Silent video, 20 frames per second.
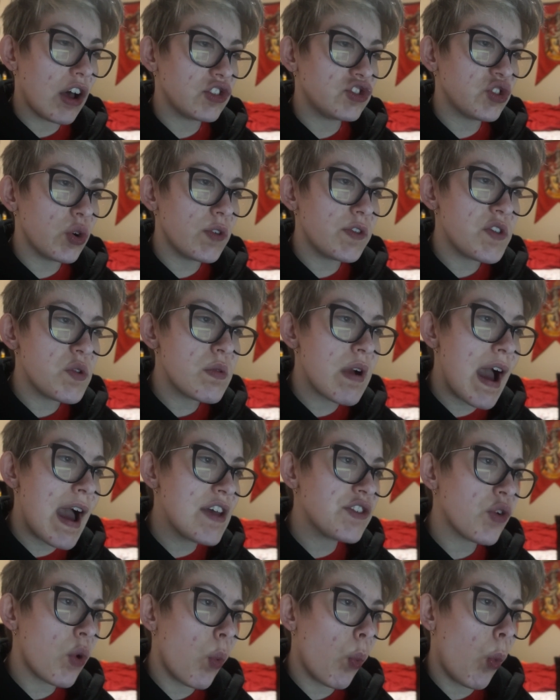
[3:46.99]
So if you
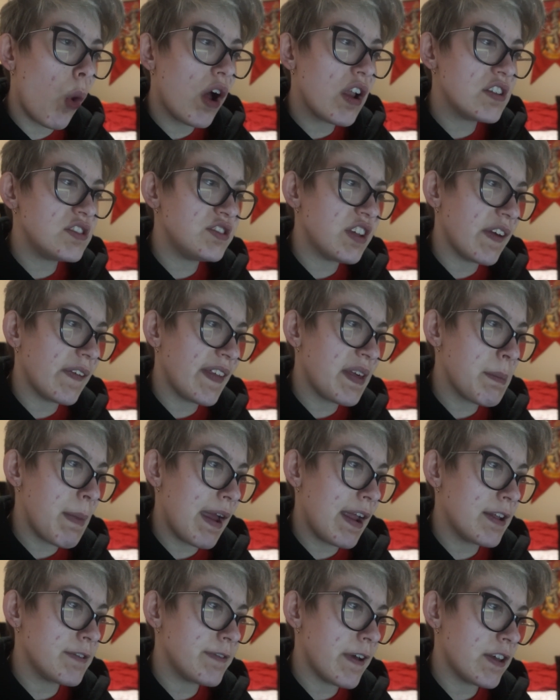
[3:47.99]
guys want daily
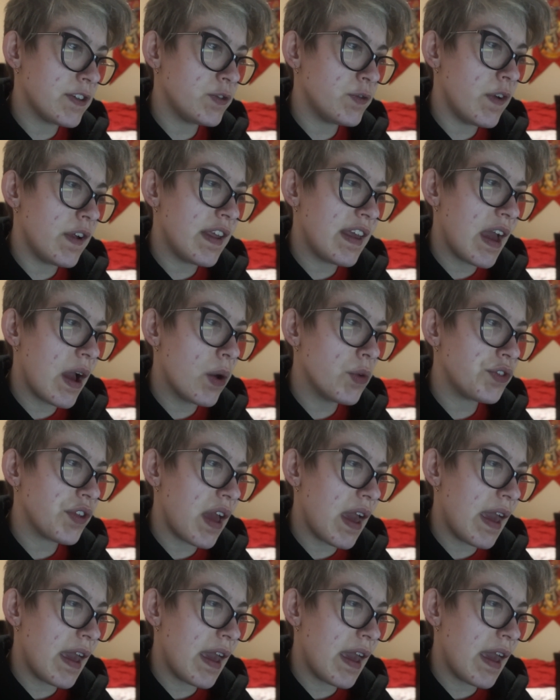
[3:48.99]
Manifest videos,